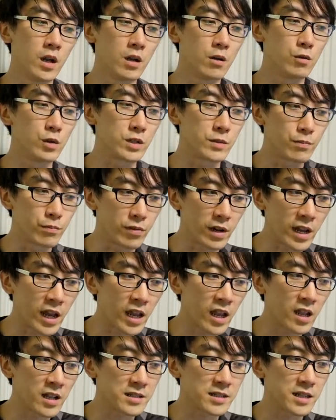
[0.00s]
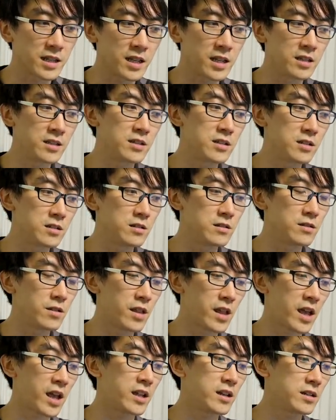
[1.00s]
was bringing us into
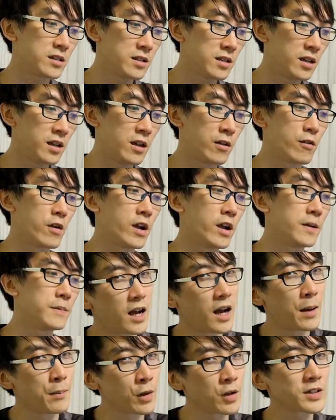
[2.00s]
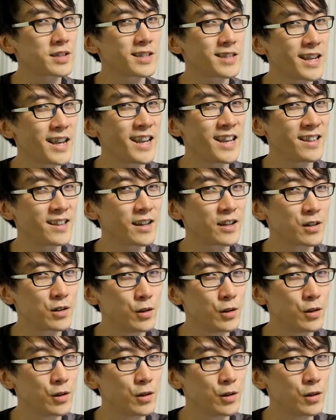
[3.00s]
that era. I'm not saying that